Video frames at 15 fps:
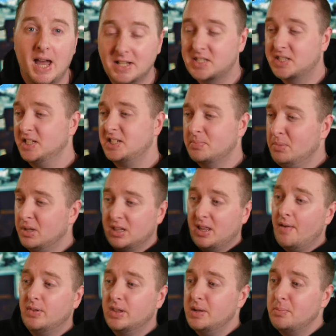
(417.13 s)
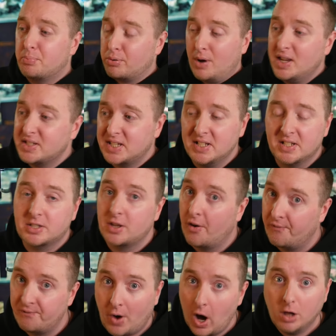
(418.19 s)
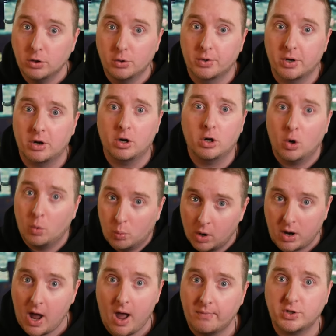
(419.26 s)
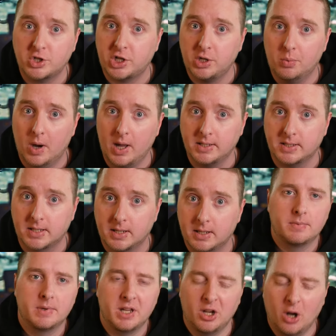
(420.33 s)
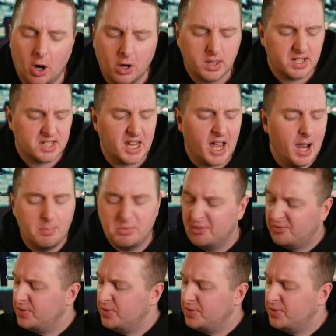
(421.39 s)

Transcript: as this malevolent presence followed her wherever she went. And all the time, the